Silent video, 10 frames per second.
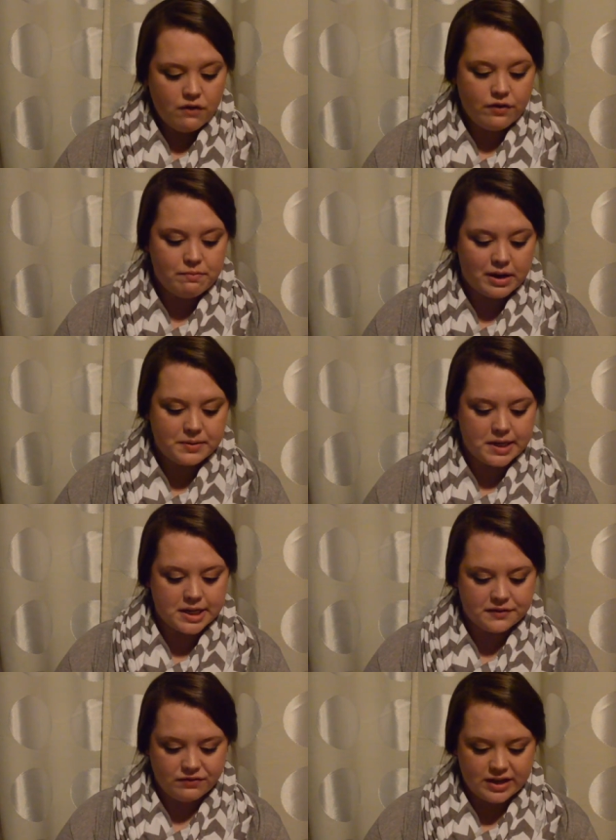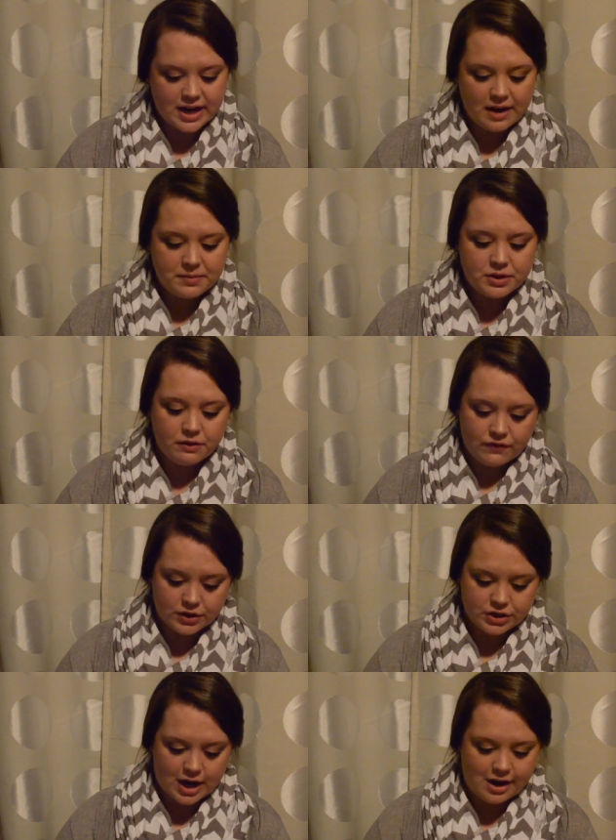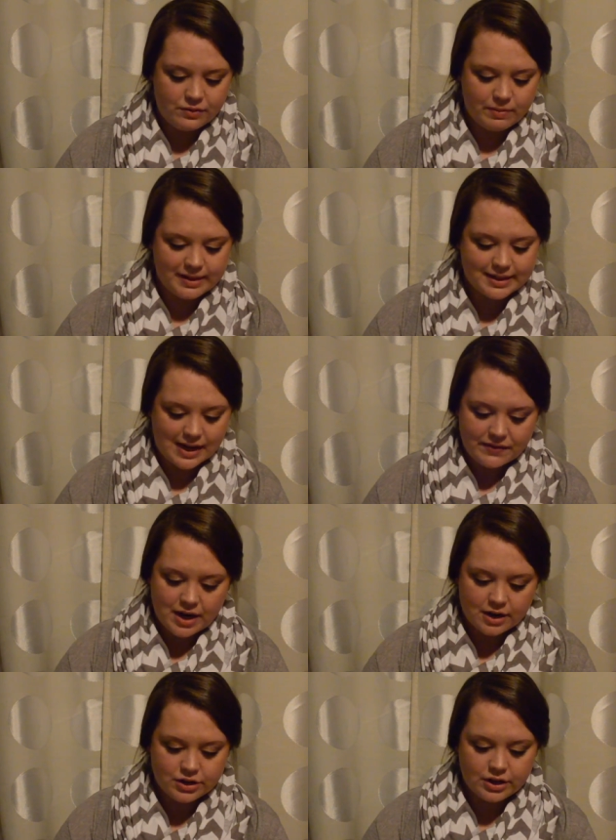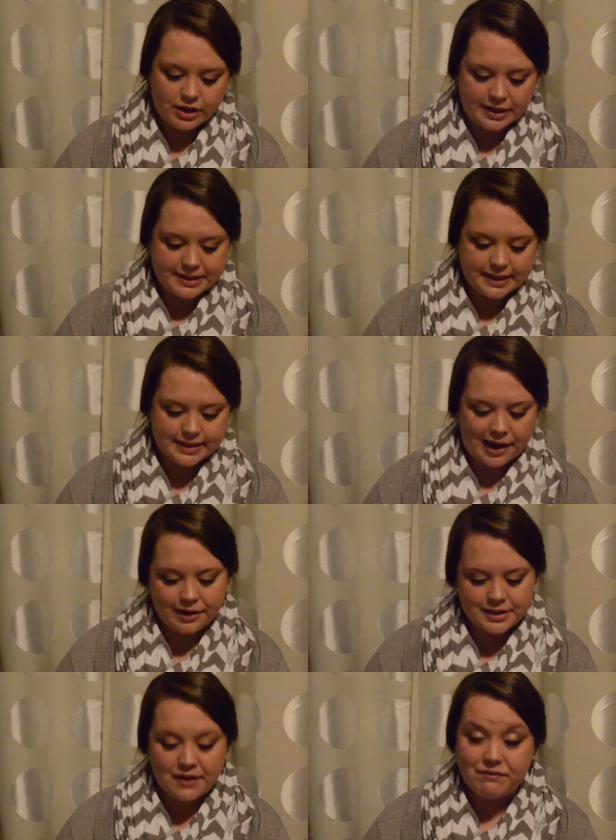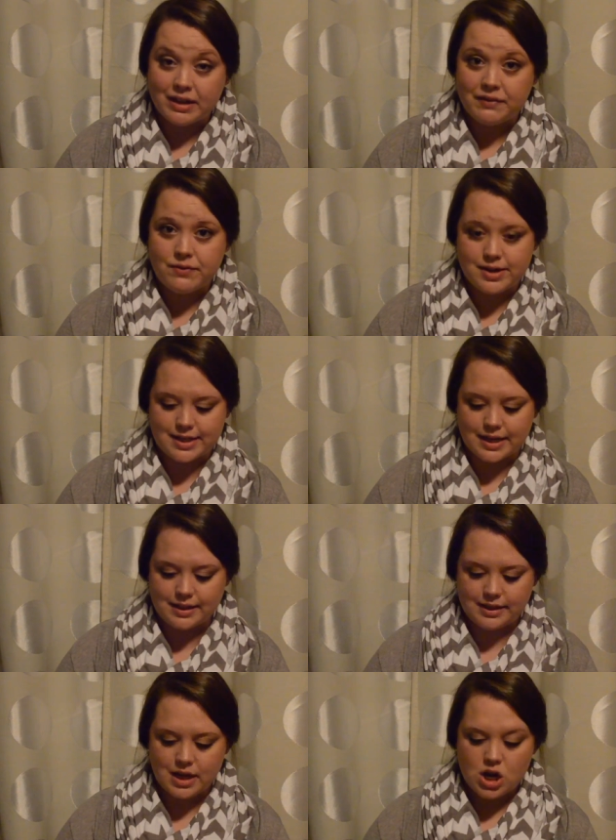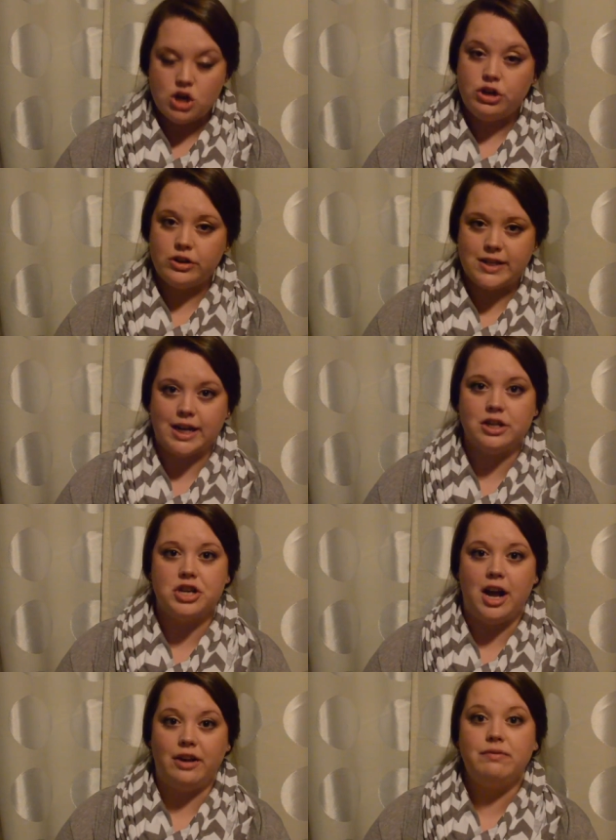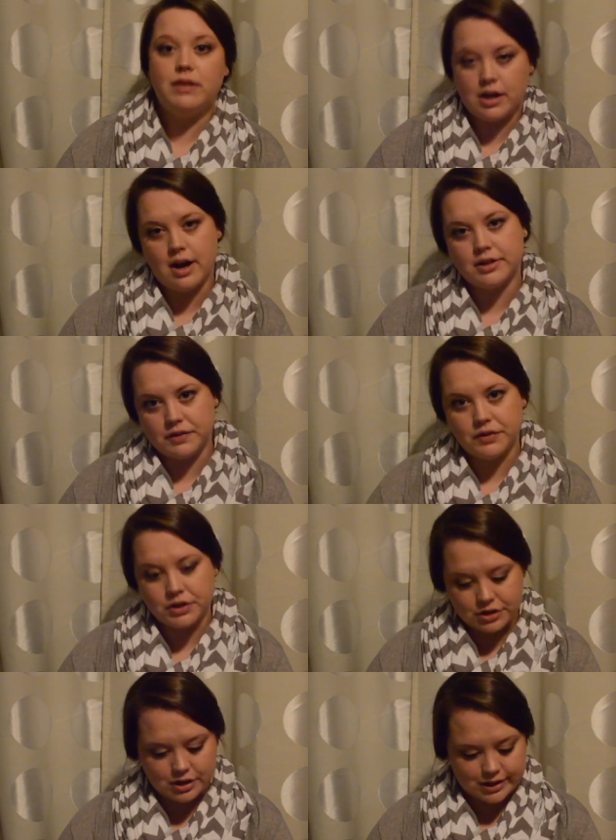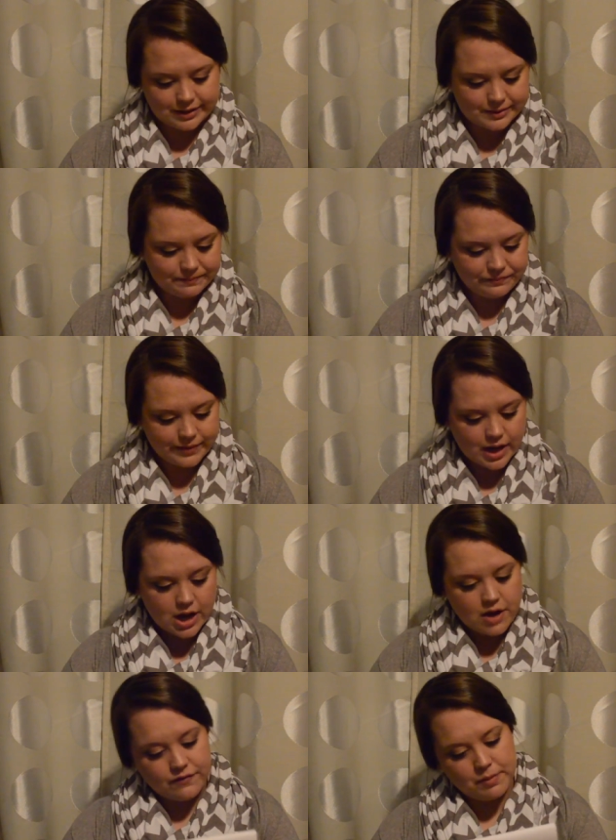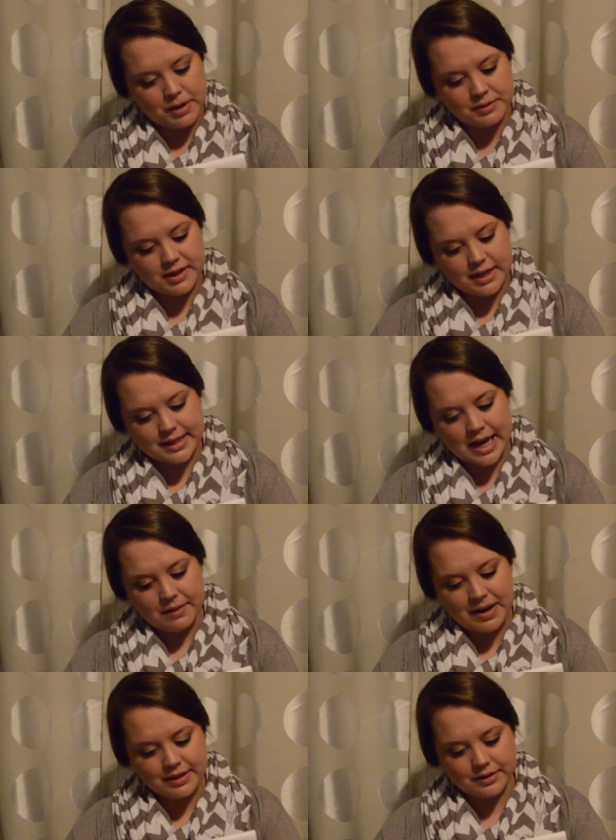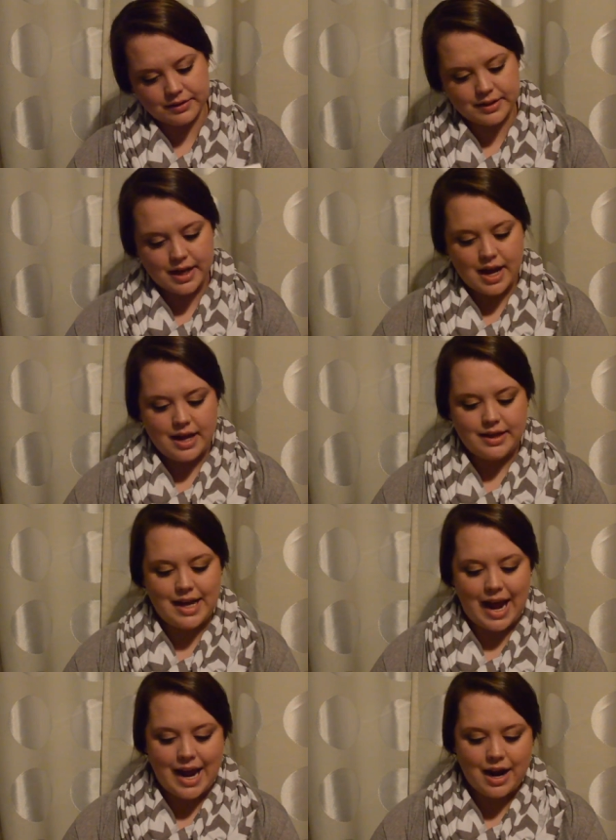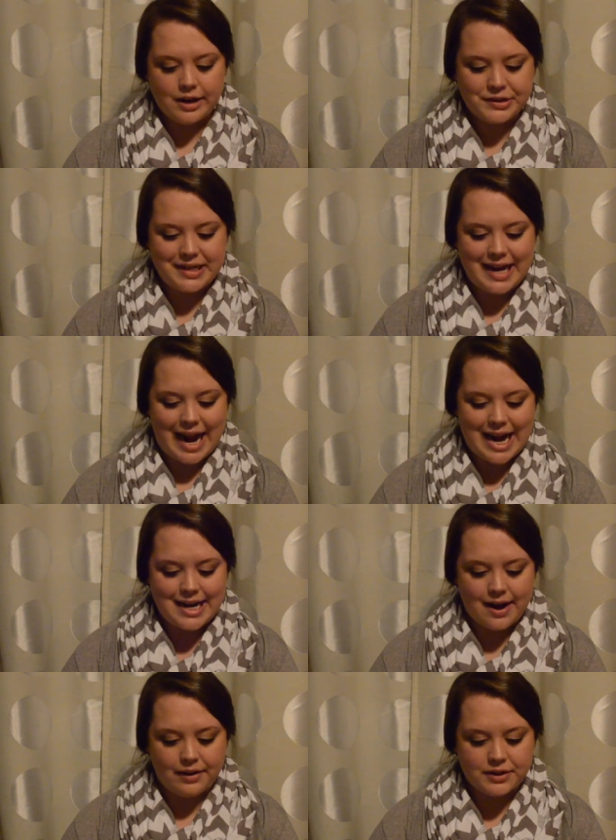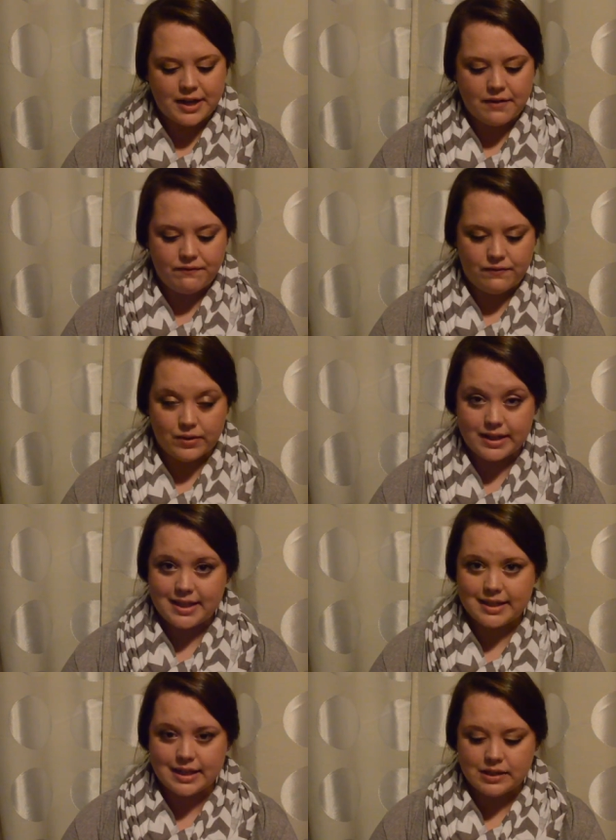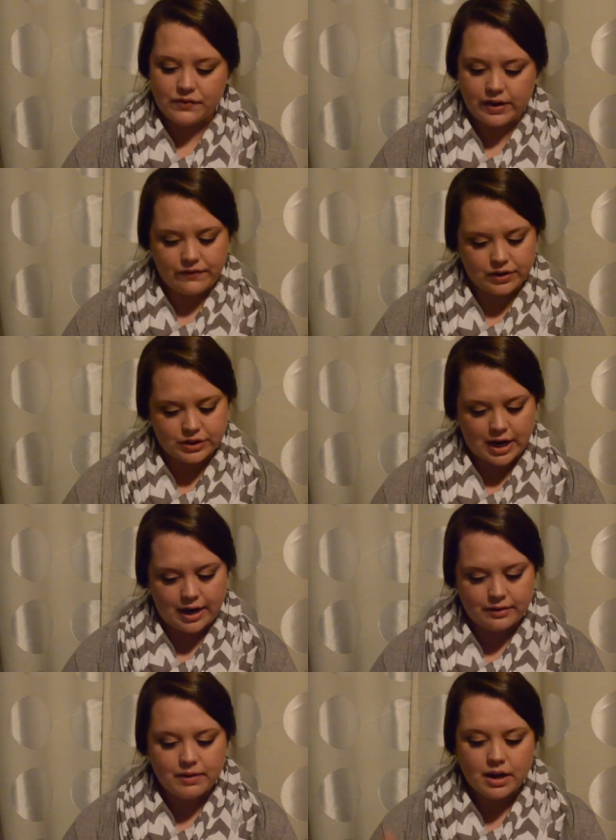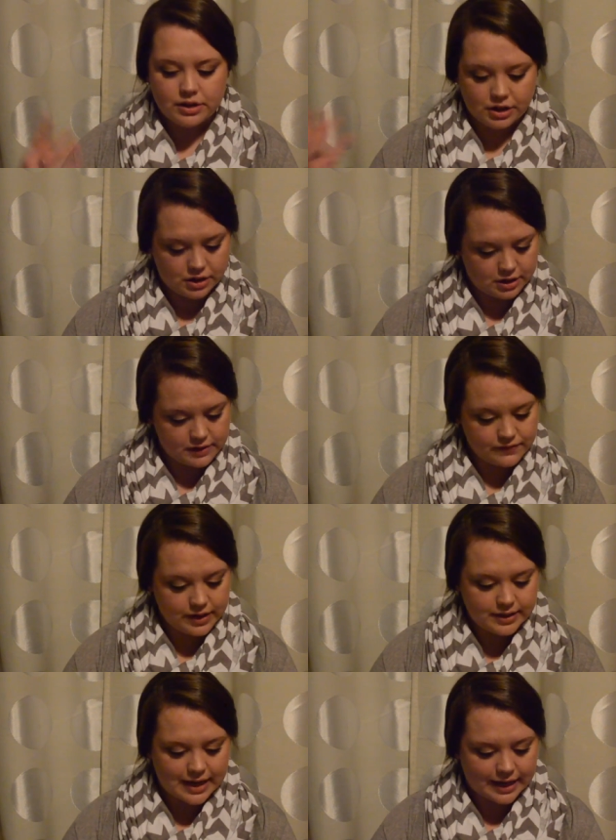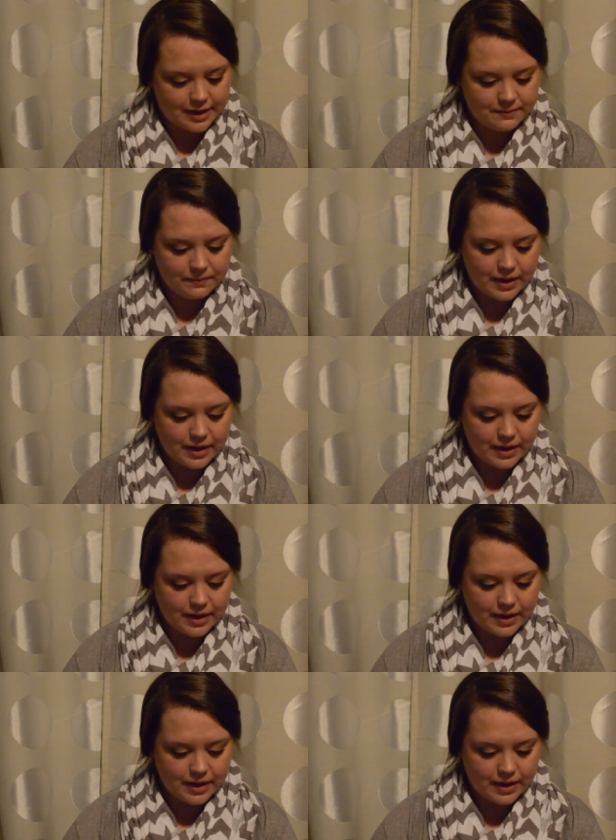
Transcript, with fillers: For Bum Genius free times, your first child would be $736.54, your second child the cost of your detergent. For Bum Genius Elementals, the $880.46 for your first child, detergent for your second,